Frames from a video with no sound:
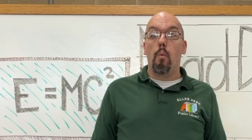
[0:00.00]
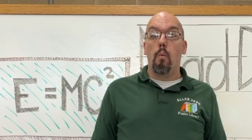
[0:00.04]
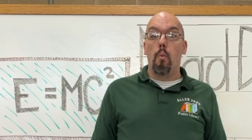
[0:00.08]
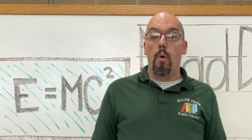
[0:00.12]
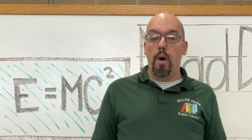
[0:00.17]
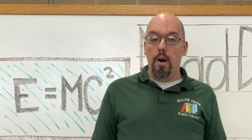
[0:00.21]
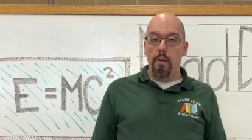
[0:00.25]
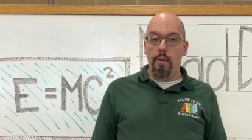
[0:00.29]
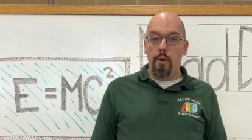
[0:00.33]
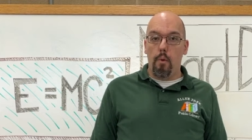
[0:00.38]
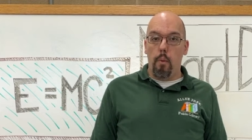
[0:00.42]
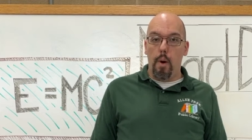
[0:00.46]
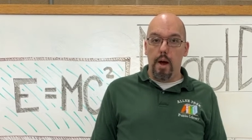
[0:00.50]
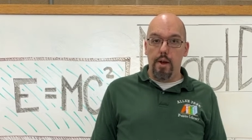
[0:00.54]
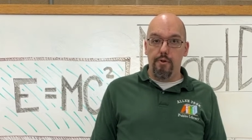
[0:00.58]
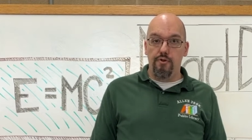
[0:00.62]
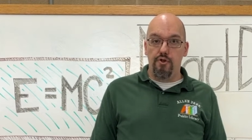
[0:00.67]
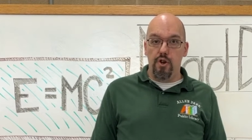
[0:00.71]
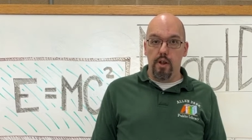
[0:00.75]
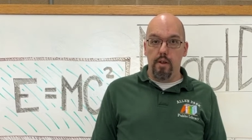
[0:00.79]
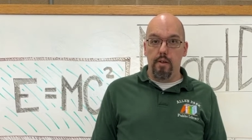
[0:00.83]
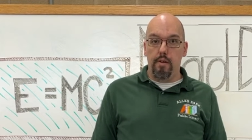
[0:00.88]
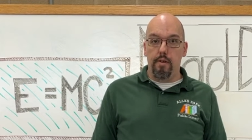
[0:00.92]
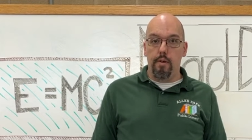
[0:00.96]
One of the
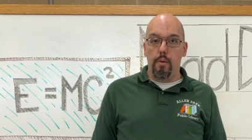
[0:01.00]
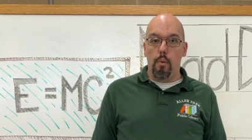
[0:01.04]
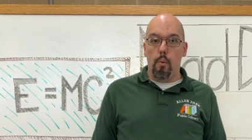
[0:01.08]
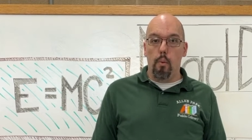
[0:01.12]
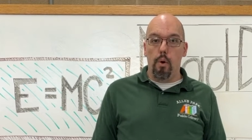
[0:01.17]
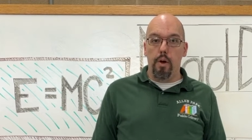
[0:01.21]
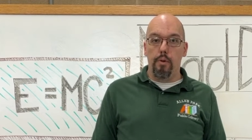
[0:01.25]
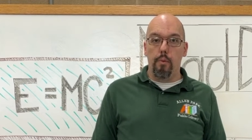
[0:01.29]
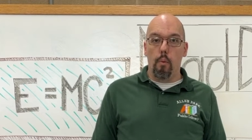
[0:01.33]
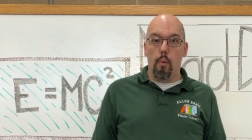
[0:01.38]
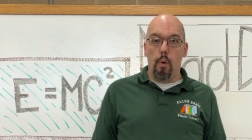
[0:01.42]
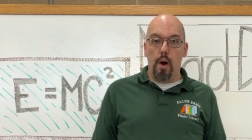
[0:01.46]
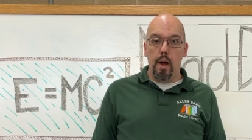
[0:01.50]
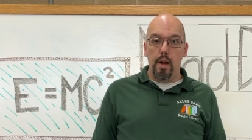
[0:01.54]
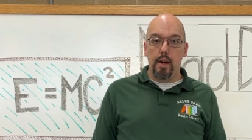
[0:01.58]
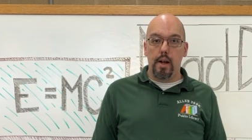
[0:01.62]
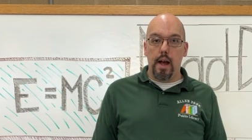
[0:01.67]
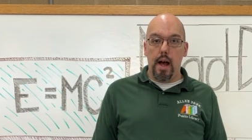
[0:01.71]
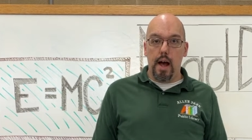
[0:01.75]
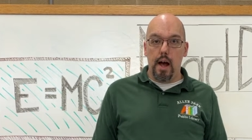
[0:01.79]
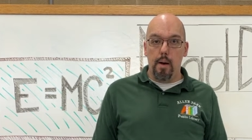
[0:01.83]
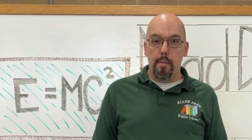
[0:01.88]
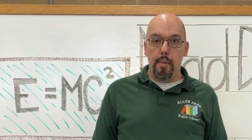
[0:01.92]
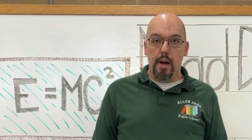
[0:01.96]
questions was, what
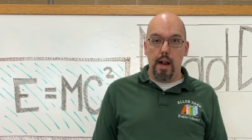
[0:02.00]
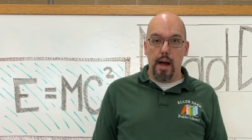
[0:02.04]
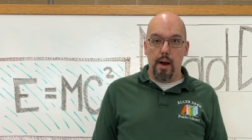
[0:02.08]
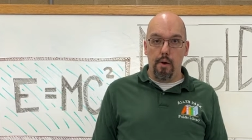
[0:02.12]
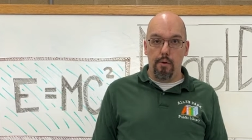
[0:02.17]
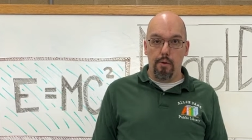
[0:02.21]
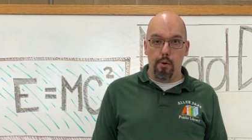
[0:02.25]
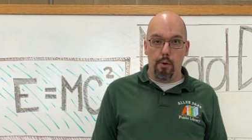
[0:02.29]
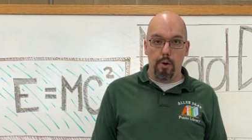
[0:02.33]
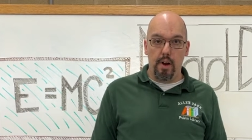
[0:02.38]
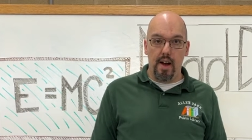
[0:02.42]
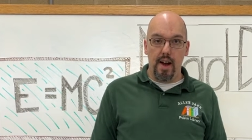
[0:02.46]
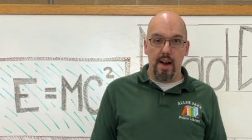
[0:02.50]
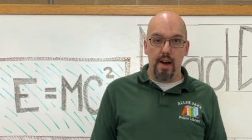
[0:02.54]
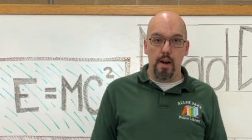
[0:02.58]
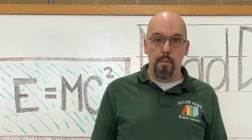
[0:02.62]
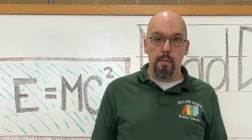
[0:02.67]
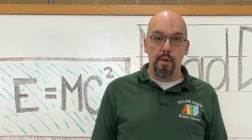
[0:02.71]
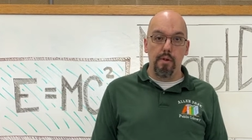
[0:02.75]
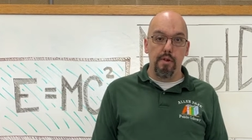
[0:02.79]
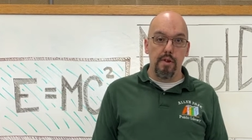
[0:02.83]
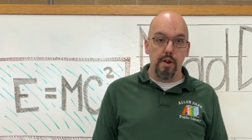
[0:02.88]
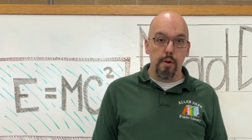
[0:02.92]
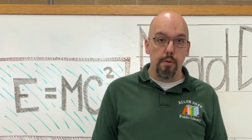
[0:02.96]
common household
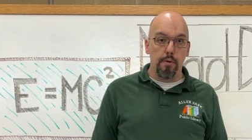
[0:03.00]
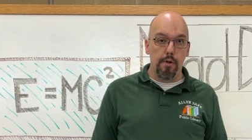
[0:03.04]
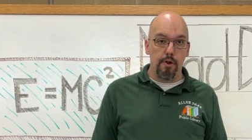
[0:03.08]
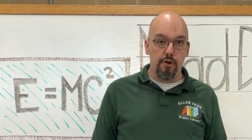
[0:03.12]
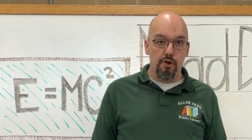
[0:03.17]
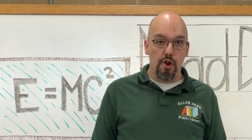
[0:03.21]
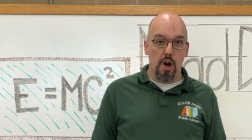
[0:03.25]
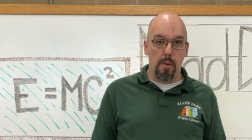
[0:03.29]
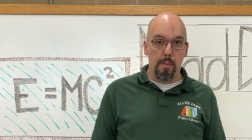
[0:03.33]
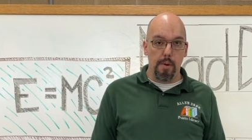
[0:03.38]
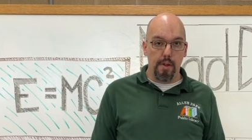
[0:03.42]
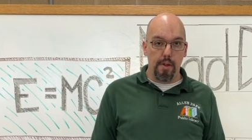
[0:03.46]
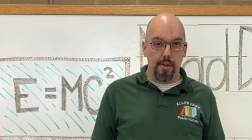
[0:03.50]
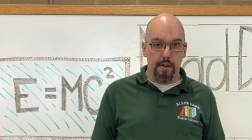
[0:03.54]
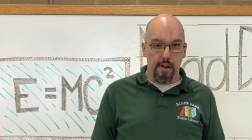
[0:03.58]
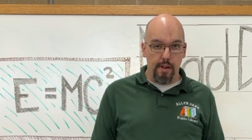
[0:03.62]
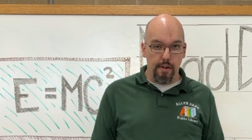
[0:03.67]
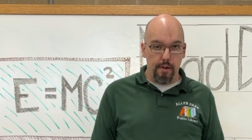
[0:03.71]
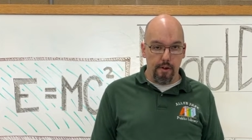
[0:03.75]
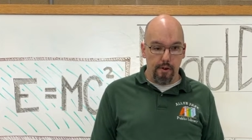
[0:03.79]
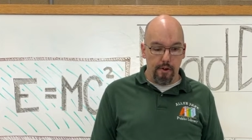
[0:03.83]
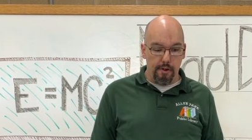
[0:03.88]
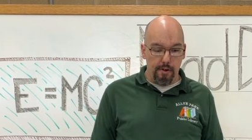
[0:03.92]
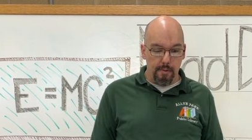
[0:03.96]
item is used to sharpen
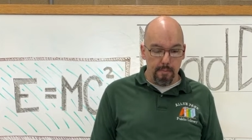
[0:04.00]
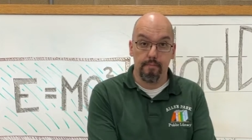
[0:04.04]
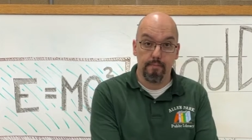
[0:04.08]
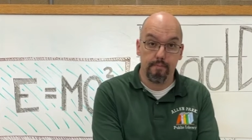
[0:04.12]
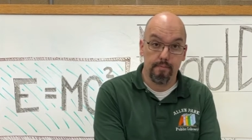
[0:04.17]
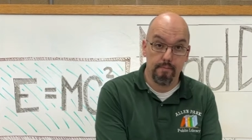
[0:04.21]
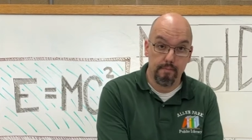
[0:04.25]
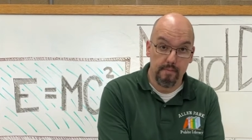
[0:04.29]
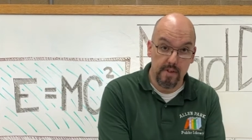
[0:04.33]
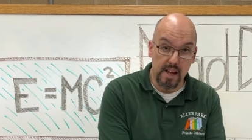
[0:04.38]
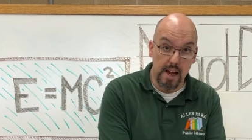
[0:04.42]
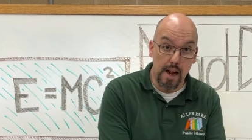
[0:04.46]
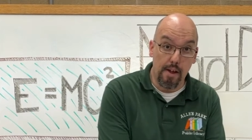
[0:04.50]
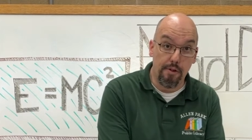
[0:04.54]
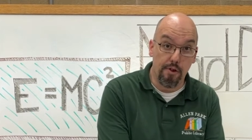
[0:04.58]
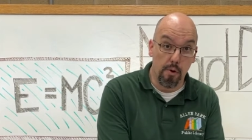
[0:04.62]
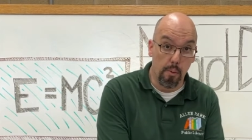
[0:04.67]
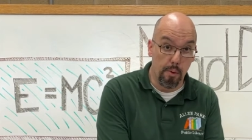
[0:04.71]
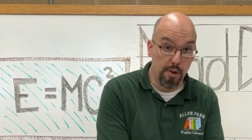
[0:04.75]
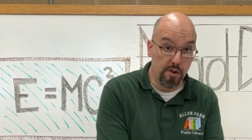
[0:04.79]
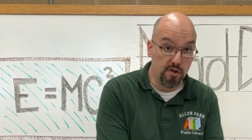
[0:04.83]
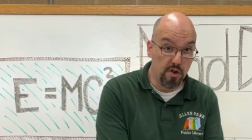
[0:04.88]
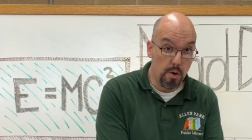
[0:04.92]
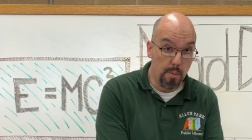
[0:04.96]
scissors? The answer
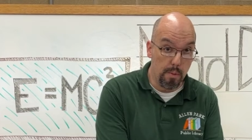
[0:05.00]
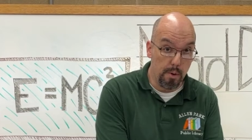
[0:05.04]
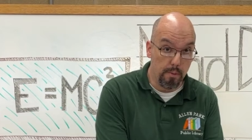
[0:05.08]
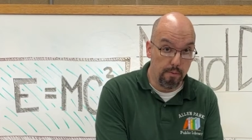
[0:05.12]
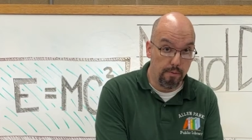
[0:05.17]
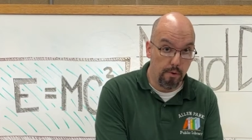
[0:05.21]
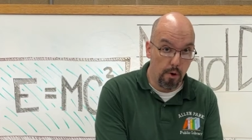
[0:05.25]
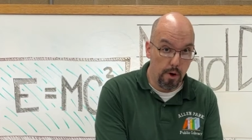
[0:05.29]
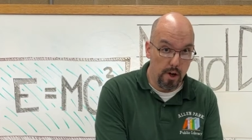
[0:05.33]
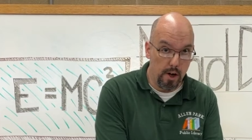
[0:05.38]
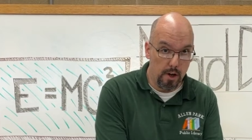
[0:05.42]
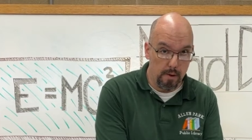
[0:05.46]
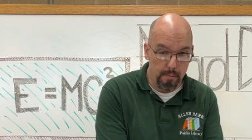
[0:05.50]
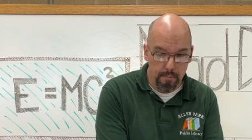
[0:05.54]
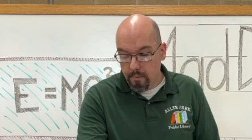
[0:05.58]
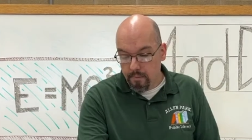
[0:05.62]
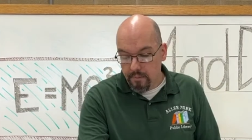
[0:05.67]
was aluminum foil.